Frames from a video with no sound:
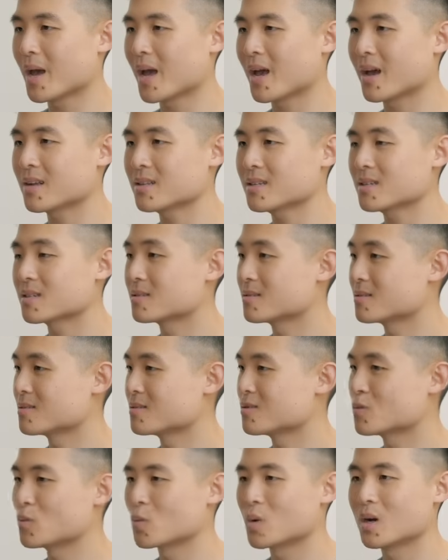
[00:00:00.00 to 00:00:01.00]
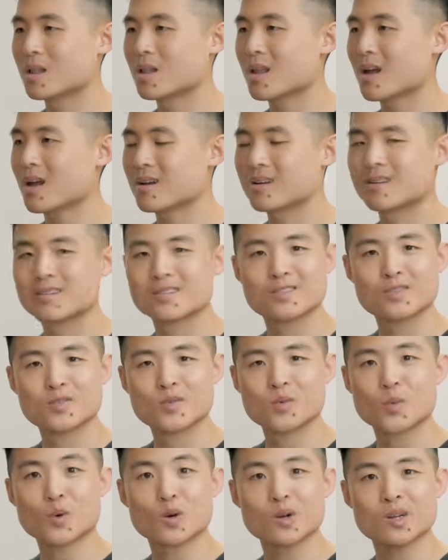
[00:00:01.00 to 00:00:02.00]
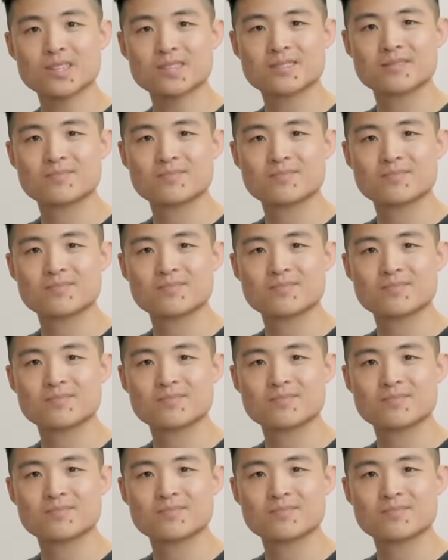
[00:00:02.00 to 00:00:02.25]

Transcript: and voila. We're in.